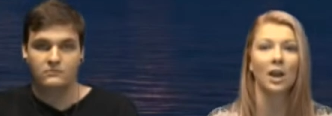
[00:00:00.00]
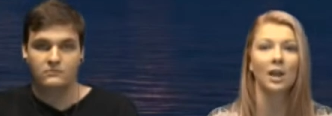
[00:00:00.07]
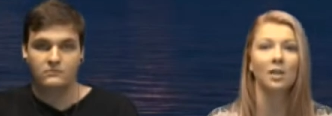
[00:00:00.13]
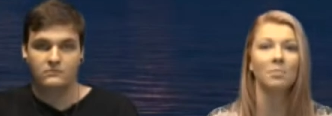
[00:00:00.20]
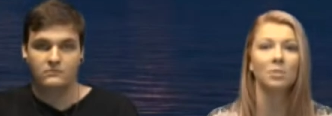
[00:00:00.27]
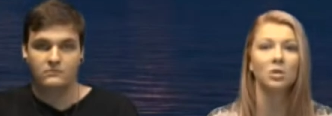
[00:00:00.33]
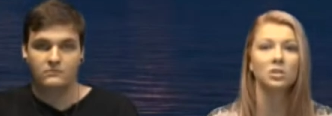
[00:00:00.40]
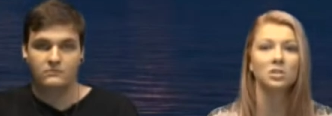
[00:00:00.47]
Speaker 1: and
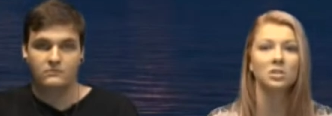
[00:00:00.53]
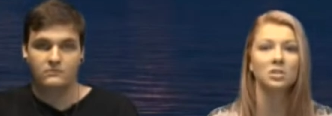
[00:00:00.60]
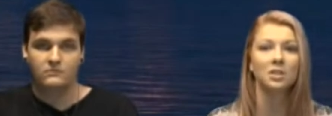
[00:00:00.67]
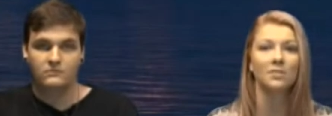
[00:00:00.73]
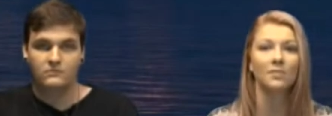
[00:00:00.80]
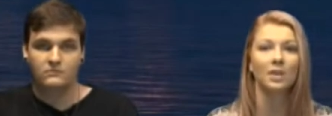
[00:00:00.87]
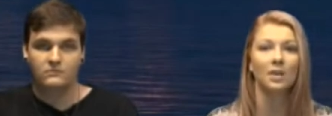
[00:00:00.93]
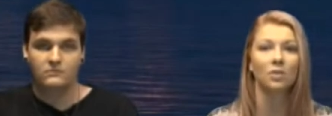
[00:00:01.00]
emergency
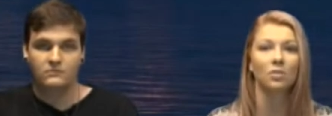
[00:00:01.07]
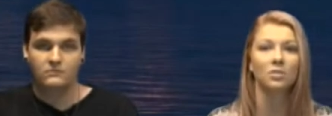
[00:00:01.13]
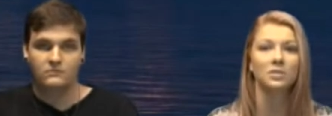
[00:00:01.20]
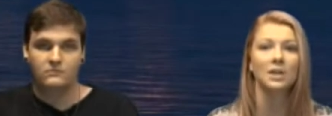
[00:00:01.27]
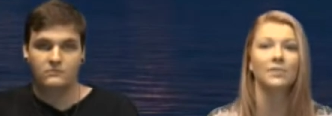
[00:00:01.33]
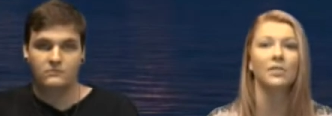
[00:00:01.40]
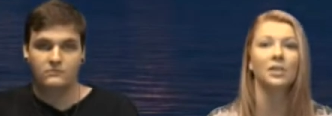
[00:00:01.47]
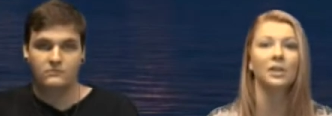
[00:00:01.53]
vehicles
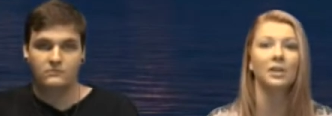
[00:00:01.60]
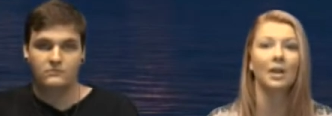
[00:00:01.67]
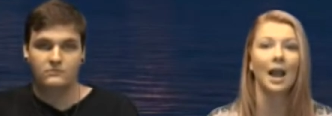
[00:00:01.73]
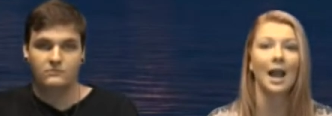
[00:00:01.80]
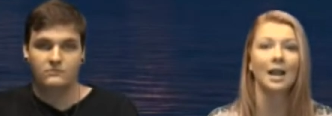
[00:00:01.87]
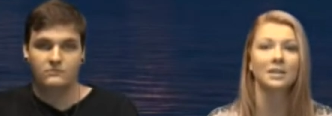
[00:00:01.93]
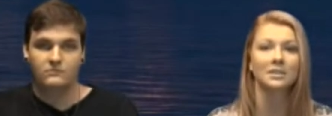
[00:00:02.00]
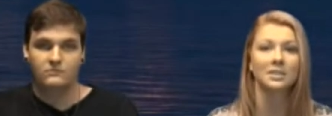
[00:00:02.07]
have clear
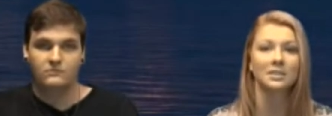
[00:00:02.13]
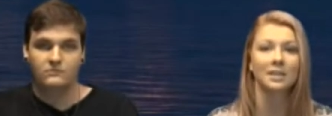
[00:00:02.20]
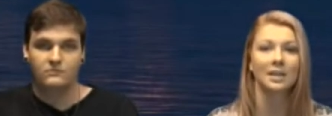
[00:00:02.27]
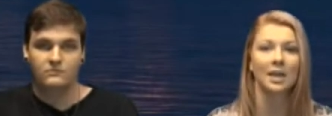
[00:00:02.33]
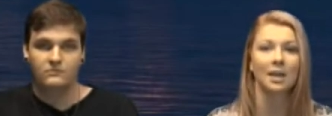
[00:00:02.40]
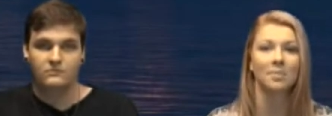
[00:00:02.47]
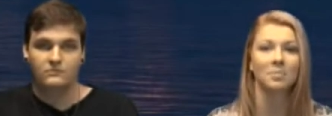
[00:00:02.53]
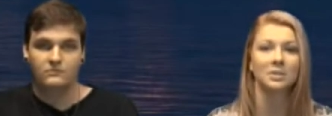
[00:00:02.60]
access to
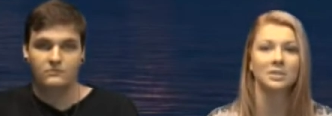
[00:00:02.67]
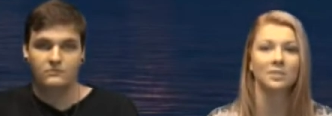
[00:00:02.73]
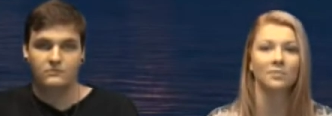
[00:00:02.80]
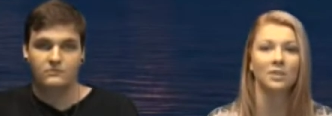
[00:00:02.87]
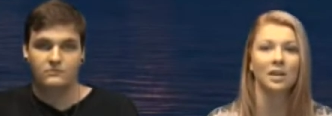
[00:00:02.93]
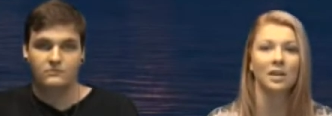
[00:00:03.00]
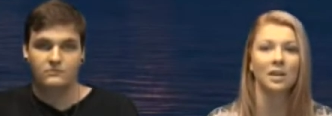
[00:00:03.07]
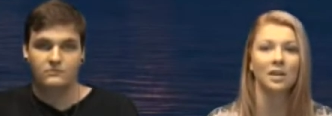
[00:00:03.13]
campus
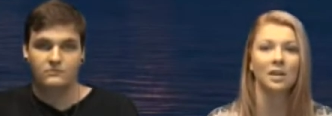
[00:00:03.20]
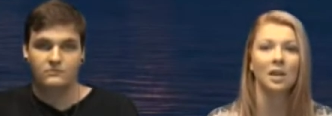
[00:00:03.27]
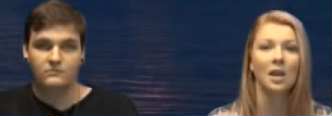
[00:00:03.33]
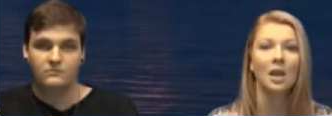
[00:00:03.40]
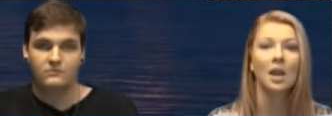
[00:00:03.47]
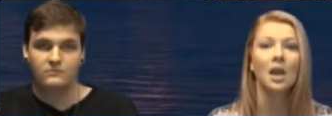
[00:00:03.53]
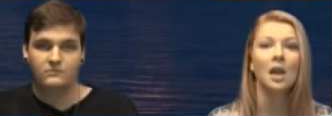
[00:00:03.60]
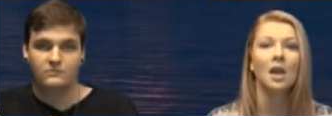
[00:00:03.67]
if needed.
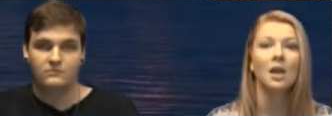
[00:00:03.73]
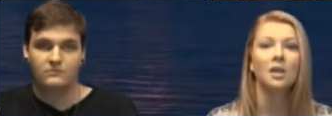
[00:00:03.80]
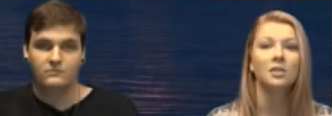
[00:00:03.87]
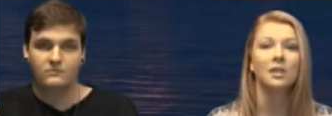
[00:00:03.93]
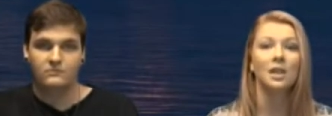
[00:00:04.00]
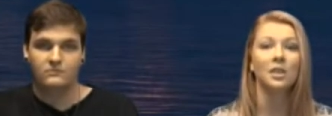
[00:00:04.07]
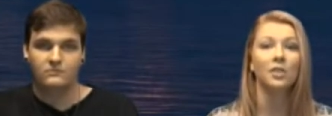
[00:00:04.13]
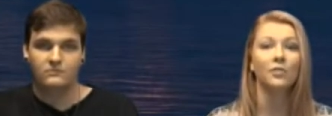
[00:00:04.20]

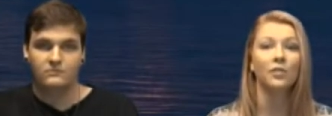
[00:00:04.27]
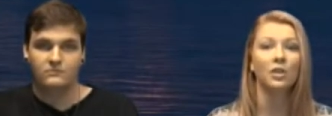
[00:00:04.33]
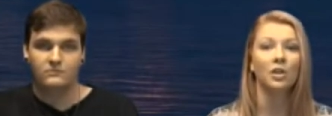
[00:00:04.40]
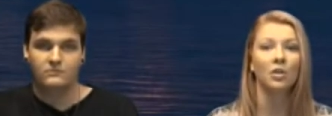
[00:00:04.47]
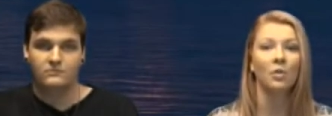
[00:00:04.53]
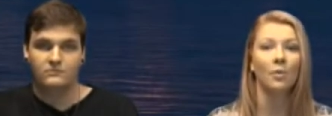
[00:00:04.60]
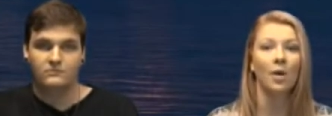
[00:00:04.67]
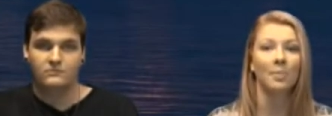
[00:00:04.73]
Thank you for
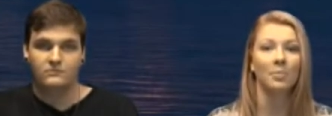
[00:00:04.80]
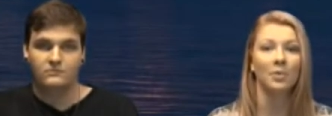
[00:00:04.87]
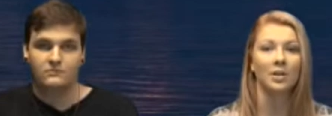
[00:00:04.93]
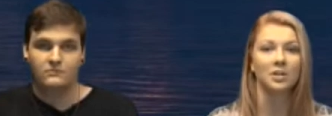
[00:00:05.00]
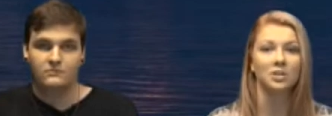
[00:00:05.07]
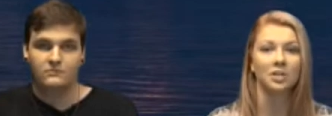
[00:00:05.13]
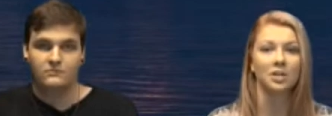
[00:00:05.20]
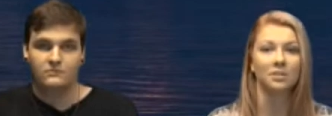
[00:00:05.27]
your
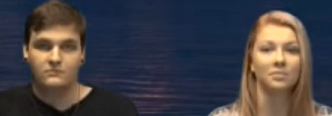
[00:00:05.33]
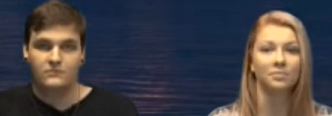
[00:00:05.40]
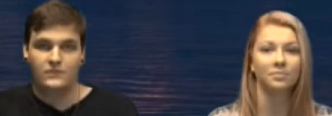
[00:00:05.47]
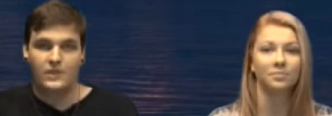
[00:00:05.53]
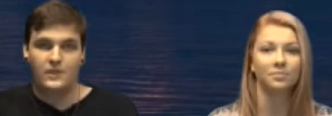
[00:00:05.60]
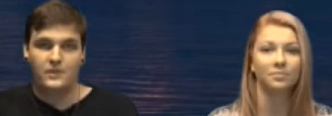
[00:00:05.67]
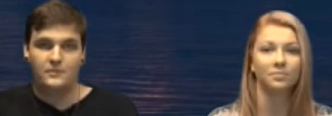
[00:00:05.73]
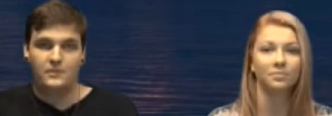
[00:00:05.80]
cooperation.
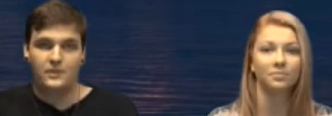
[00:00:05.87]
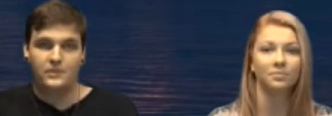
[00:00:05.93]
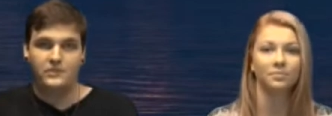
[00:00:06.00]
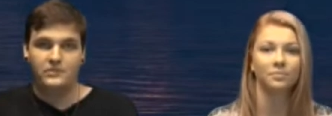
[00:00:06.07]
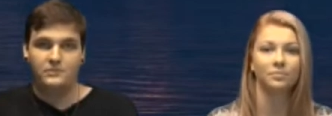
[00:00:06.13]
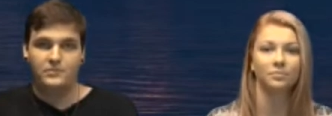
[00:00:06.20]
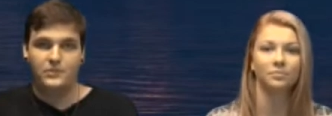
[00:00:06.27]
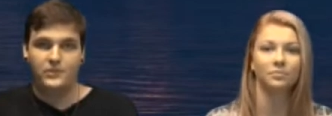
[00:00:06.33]

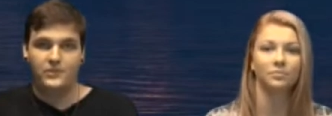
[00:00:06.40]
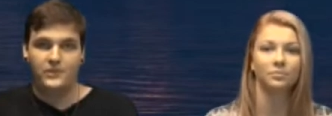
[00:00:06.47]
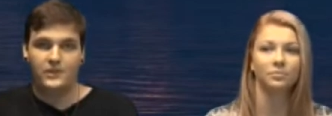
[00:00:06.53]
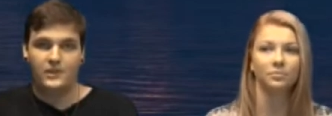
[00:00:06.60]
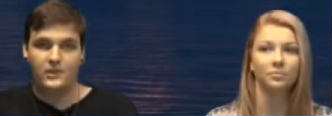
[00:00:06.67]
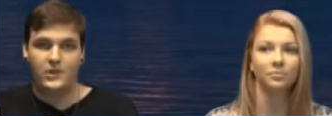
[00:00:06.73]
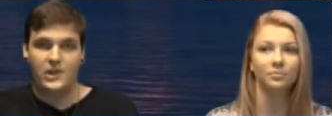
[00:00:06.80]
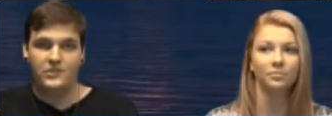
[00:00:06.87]
Speaker 2: Please support the
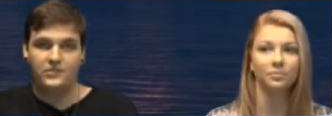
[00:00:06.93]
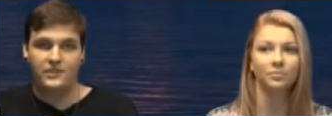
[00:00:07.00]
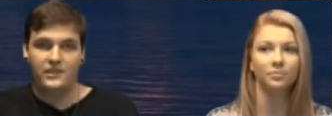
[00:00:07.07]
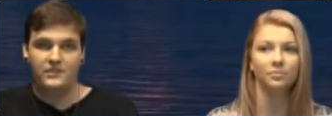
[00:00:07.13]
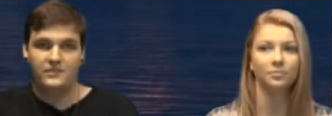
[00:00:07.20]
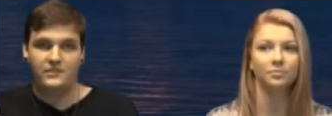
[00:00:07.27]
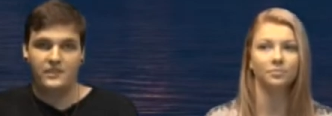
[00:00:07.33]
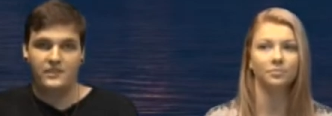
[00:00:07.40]

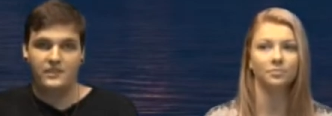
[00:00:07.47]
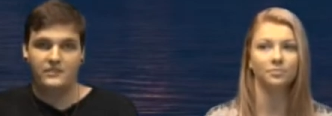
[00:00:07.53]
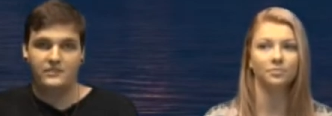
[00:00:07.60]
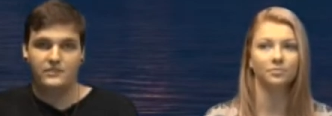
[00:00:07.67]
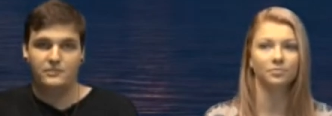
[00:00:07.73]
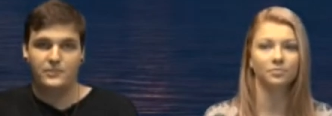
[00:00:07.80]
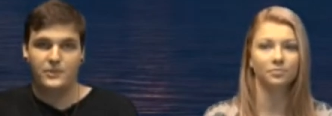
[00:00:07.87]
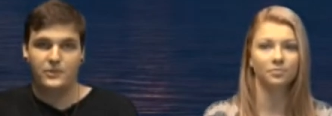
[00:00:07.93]
RHS
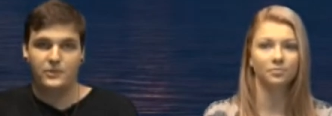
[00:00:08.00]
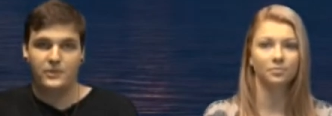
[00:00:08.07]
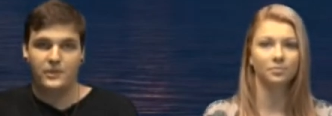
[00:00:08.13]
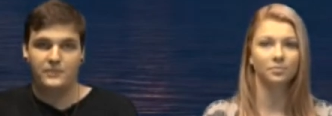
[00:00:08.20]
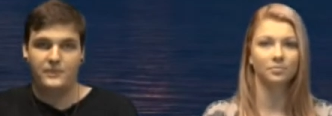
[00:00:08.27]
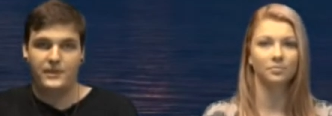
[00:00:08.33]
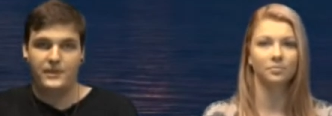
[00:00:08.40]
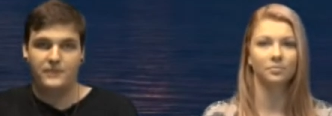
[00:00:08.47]
CIESIS
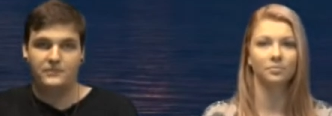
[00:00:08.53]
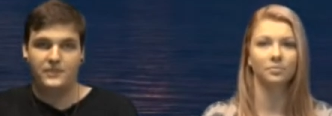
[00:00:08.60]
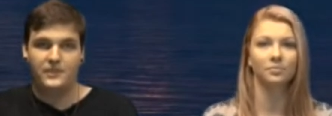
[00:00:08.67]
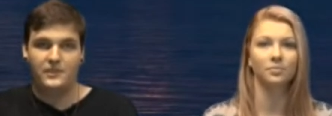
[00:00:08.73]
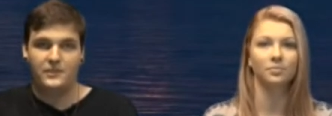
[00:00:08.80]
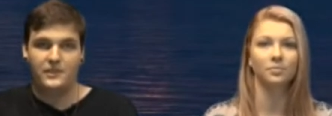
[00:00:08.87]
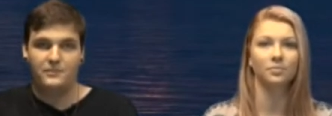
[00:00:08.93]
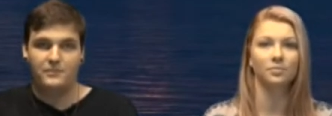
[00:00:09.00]
program and have
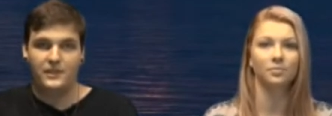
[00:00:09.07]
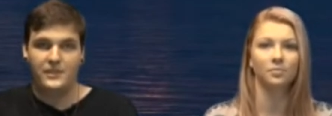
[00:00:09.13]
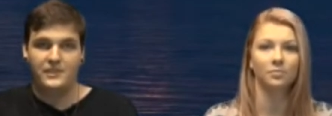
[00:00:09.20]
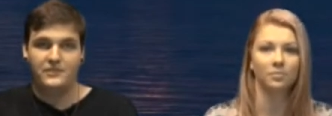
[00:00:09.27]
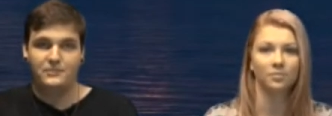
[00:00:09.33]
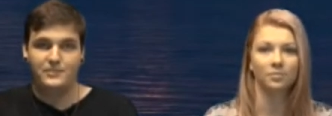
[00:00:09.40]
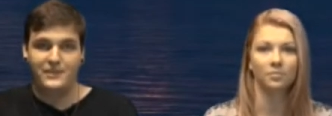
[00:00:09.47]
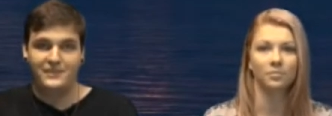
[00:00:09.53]
dinner at
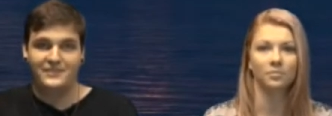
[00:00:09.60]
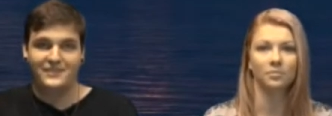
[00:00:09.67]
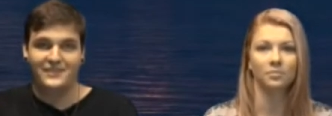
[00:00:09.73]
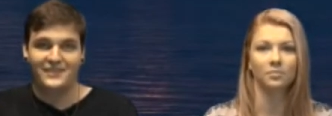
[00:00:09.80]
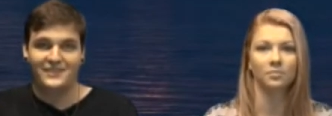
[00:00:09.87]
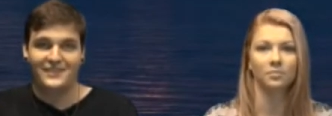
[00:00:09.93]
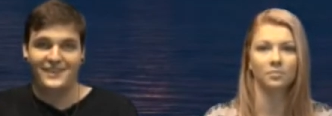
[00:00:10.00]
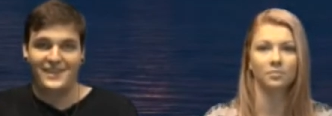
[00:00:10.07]
Blaze
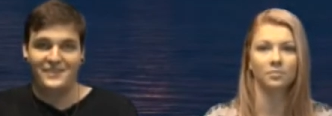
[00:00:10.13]
Pizza today